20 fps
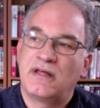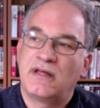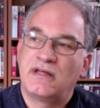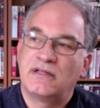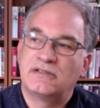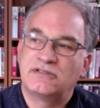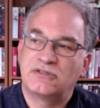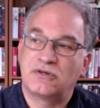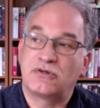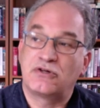
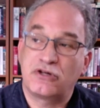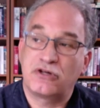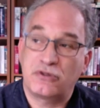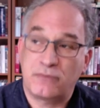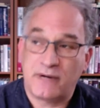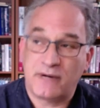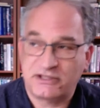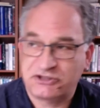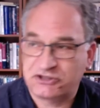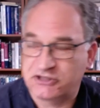so good
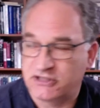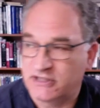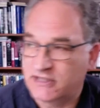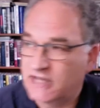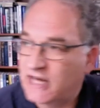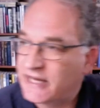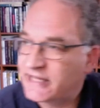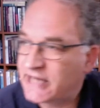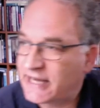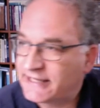question.
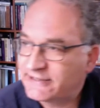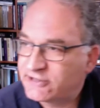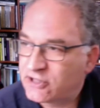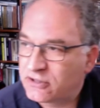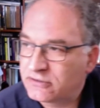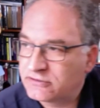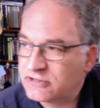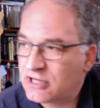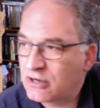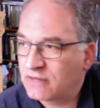I, I
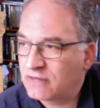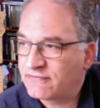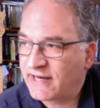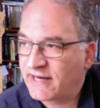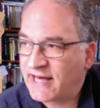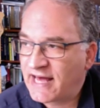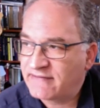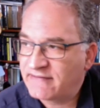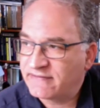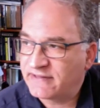don't know if I
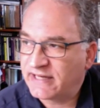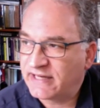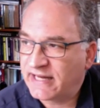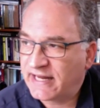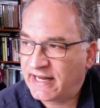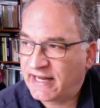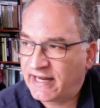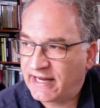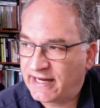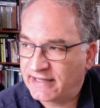have an
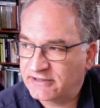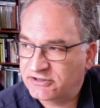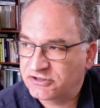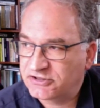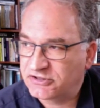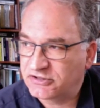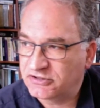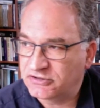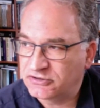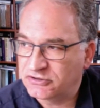
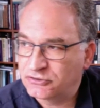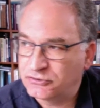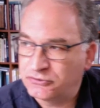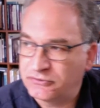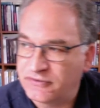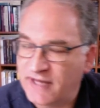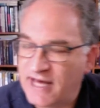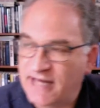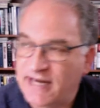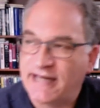answer to
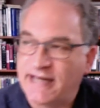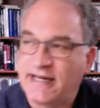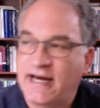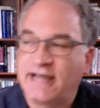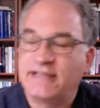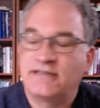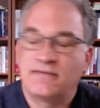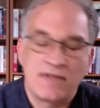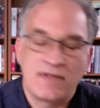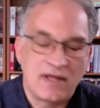that. I,
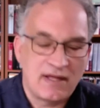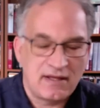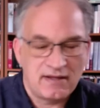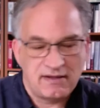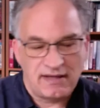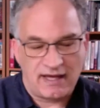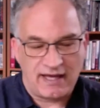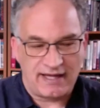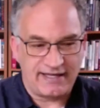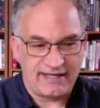I
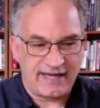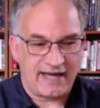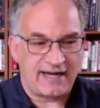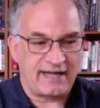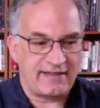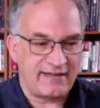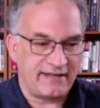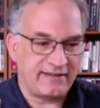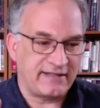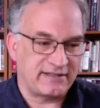and again, I
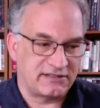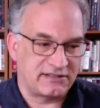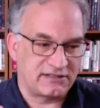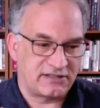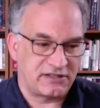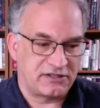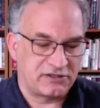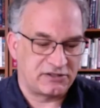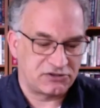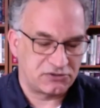think this is
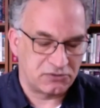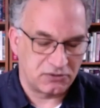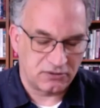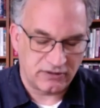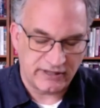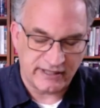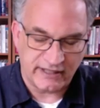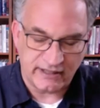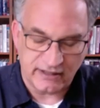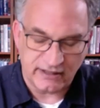the
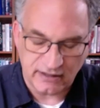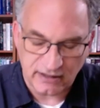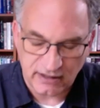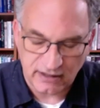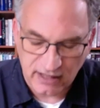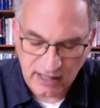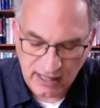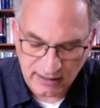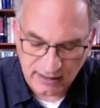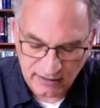historian
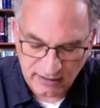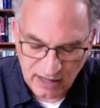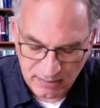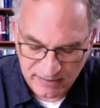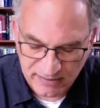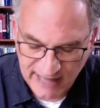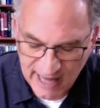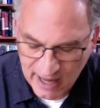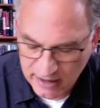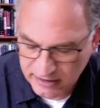uh,
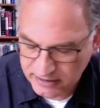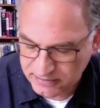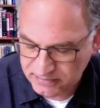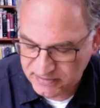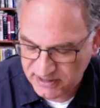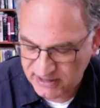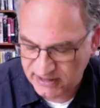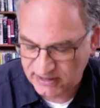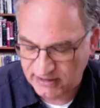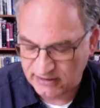coming out in
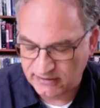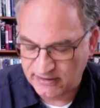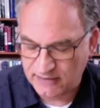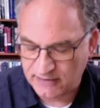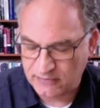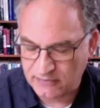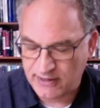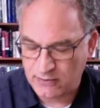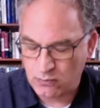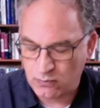me
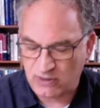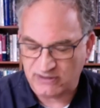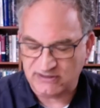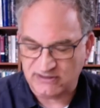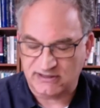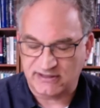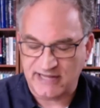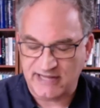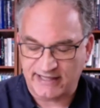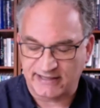that, that wants
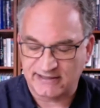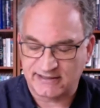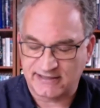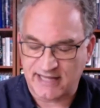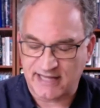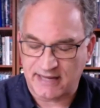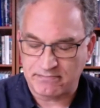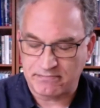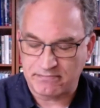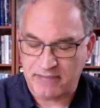to take a
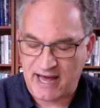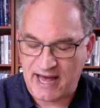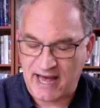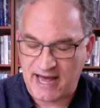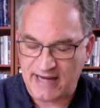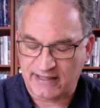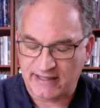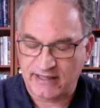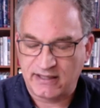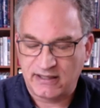step
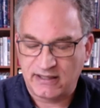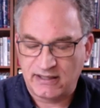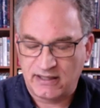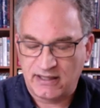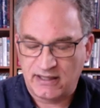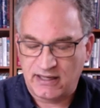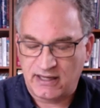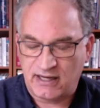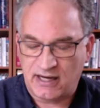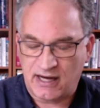back
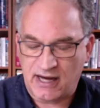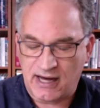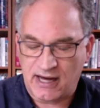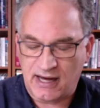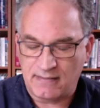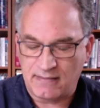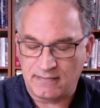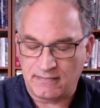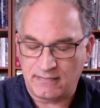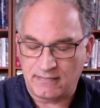
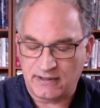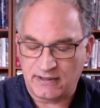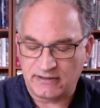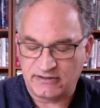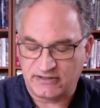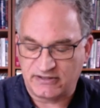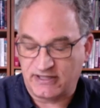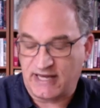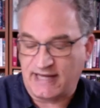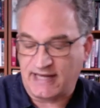um,
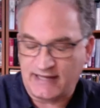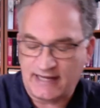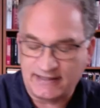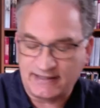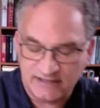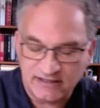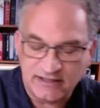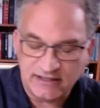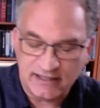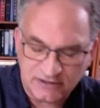to, and, and,
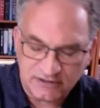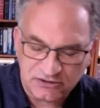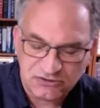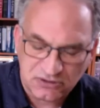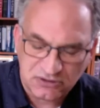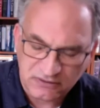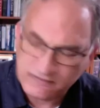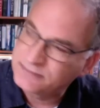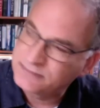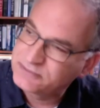to, and to sort
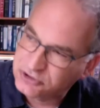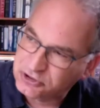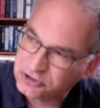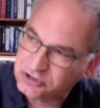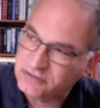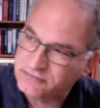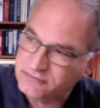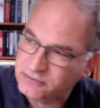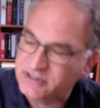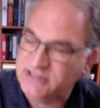of
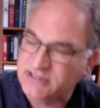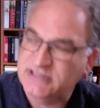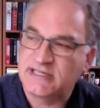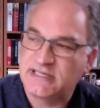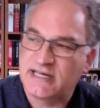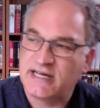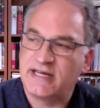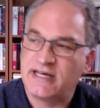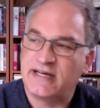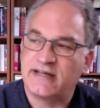observe, or to
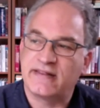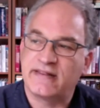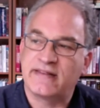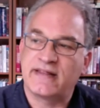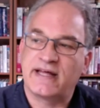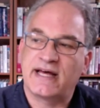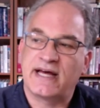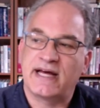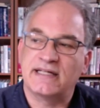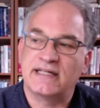say
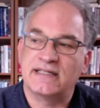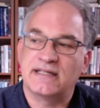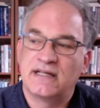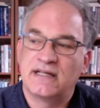that